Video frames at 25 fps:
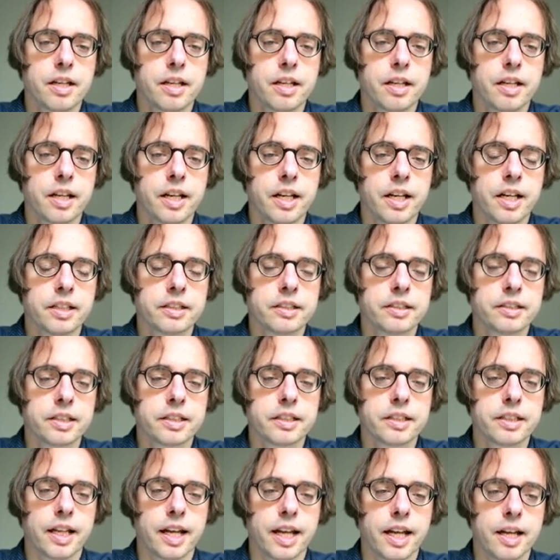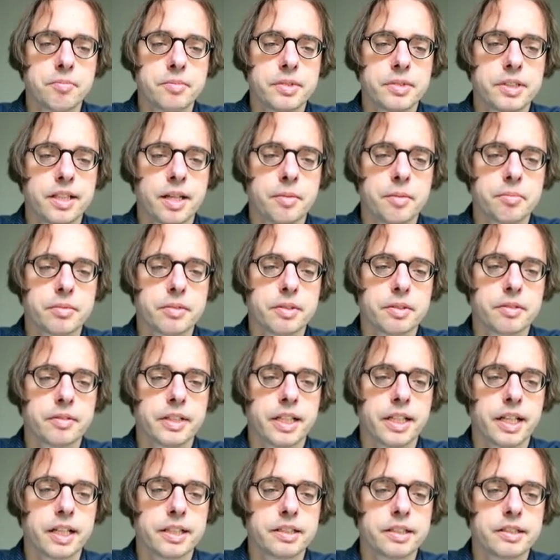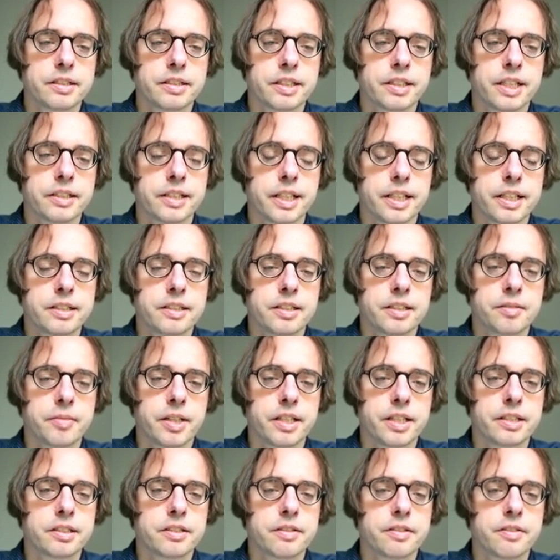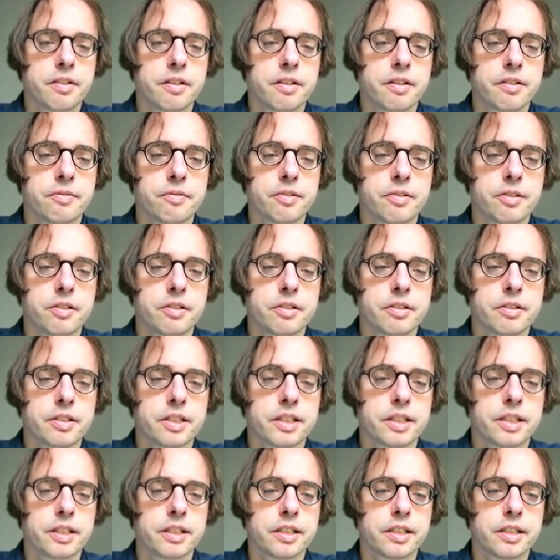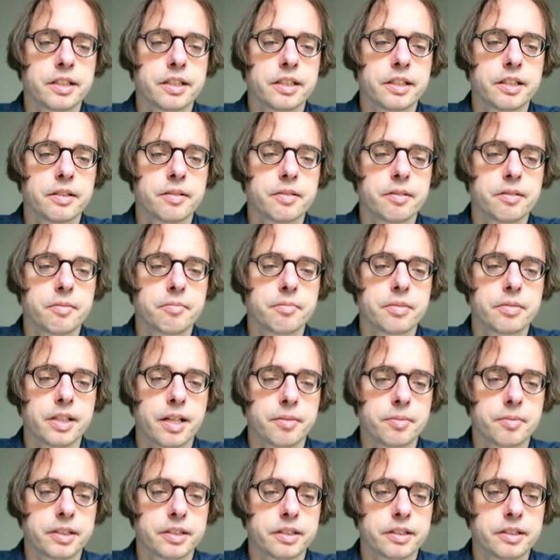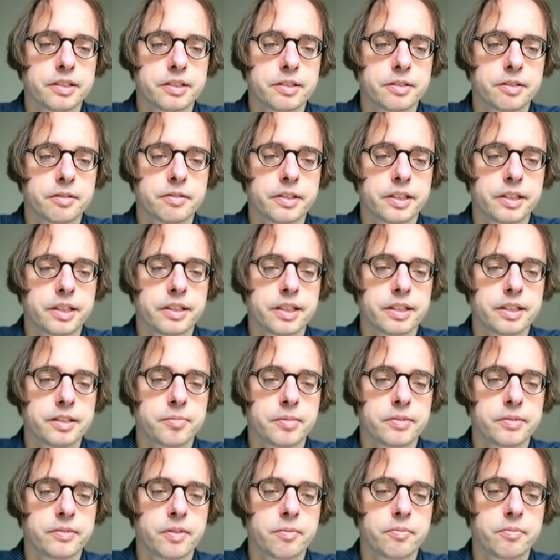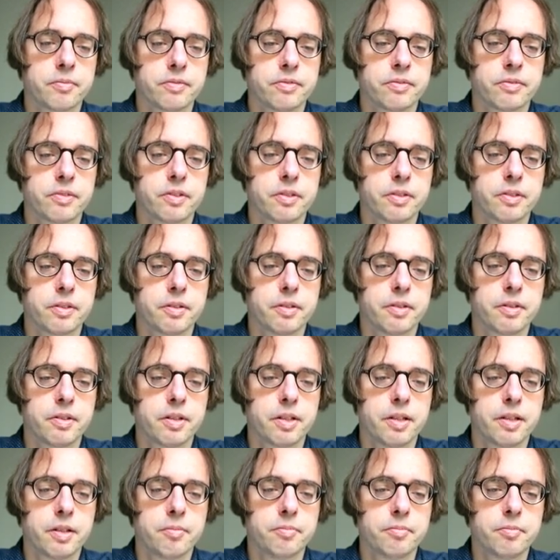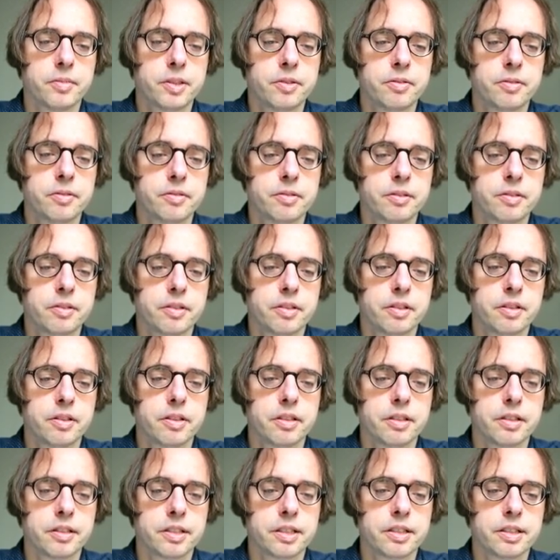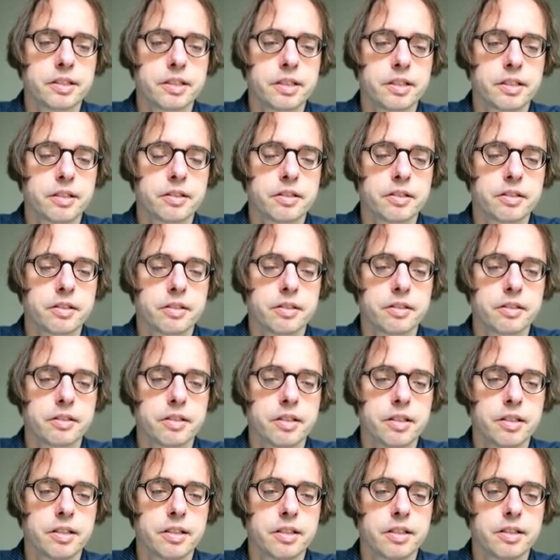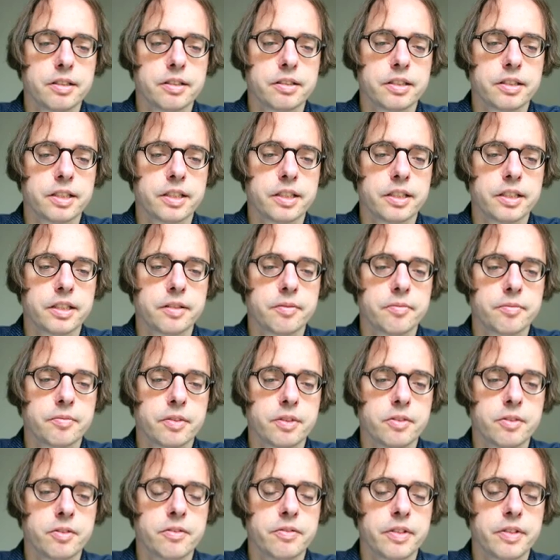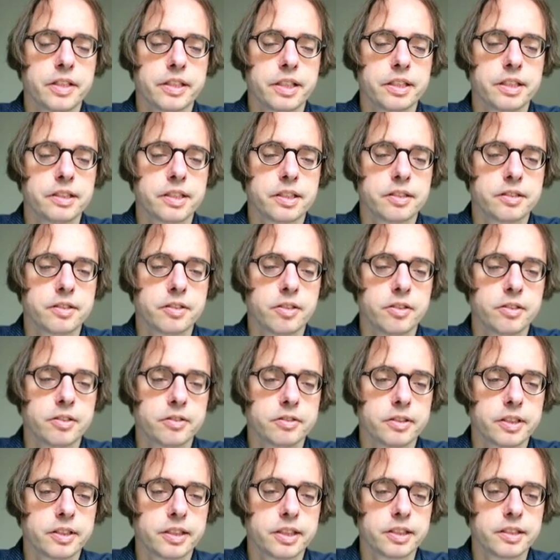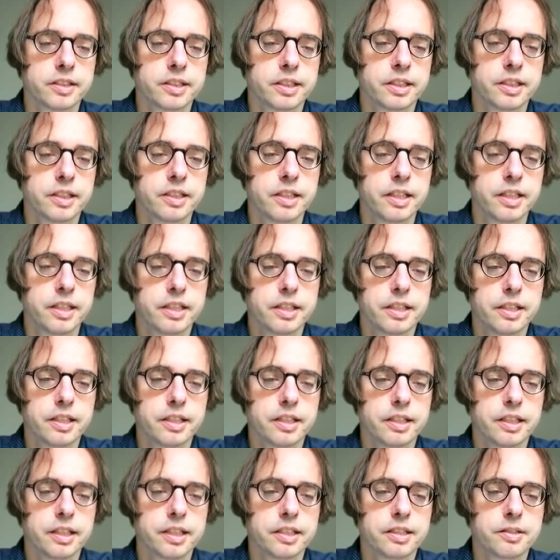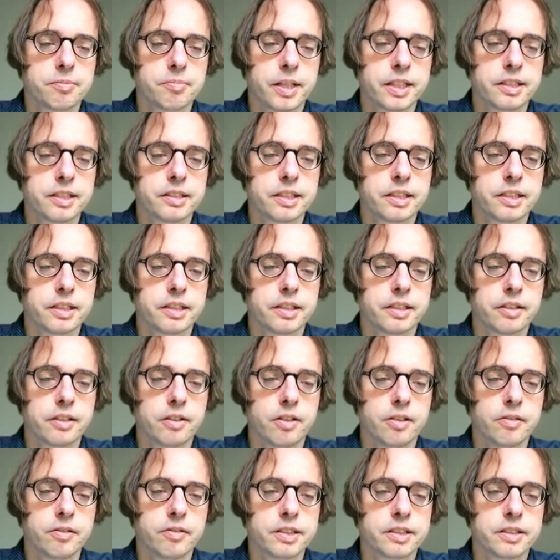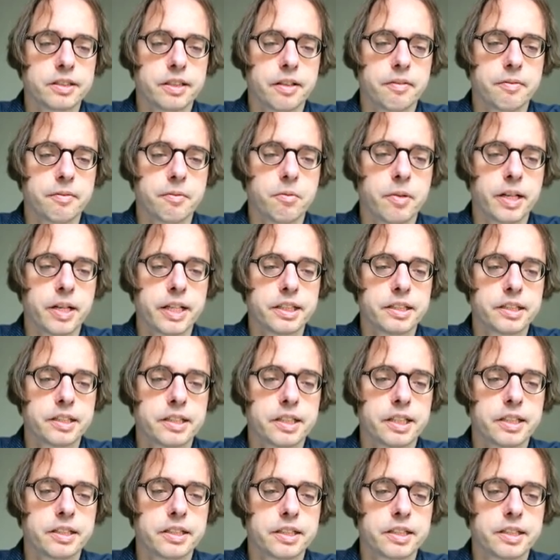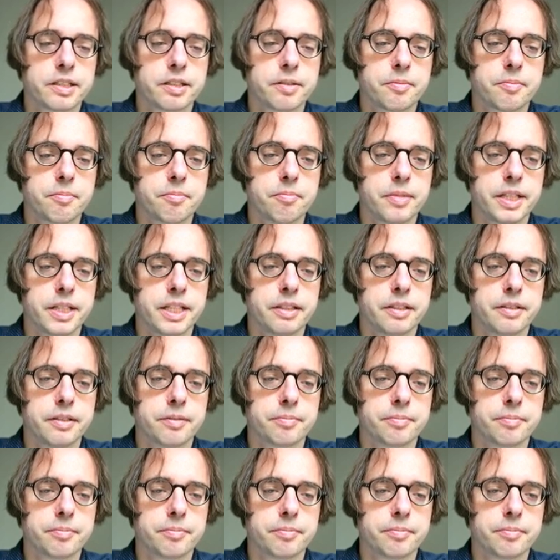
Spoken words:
And in the M step we get estimates for the parameters. So we get estimates for mu, this, the covariance, and so on. And you can see it's basically always a weighted mean.